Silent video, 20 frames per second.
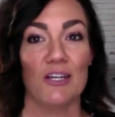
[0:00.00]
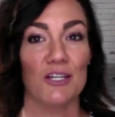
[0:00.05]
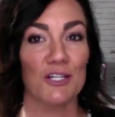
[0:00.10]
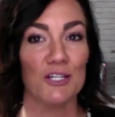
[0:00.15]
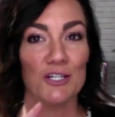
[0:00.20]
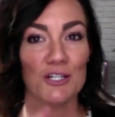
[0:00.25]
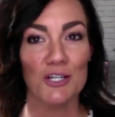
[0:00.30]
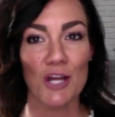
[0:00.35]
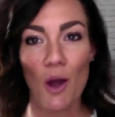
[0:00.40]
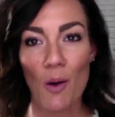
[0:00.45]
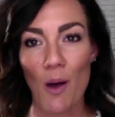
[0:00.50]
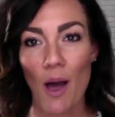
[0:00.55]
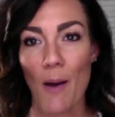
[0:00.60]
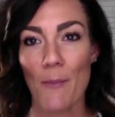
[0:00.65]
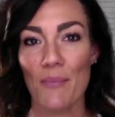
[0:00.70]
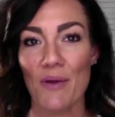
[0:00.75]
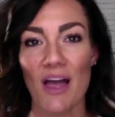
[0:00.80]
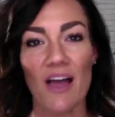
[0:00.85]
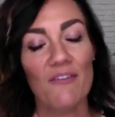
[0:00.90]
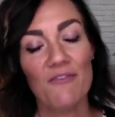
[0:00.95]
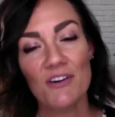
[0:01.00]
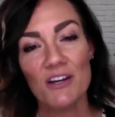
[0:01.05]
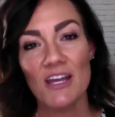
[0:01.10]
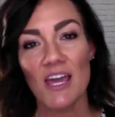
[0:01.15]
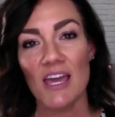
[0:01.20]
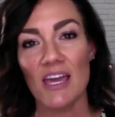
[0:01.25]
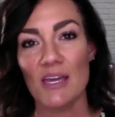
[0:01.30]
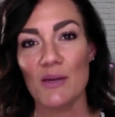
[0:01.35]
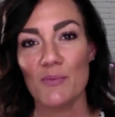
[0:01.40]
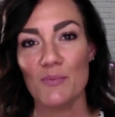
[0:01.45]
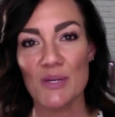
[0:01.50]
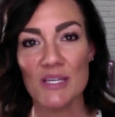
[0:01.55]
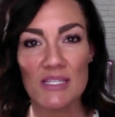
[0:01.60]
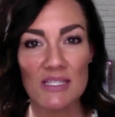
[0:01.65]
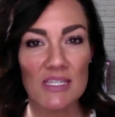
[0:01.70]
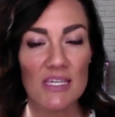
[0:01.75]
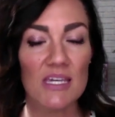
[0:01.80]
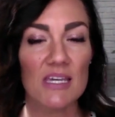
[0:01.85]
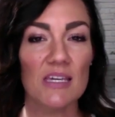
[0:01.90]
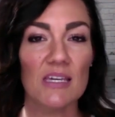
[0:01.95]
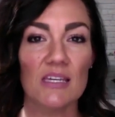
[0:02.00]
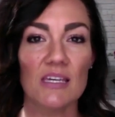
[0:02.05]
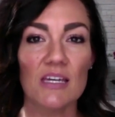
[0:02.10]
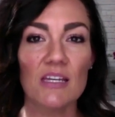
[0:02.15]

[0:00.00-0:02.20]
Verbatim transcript: show up every day, be seen,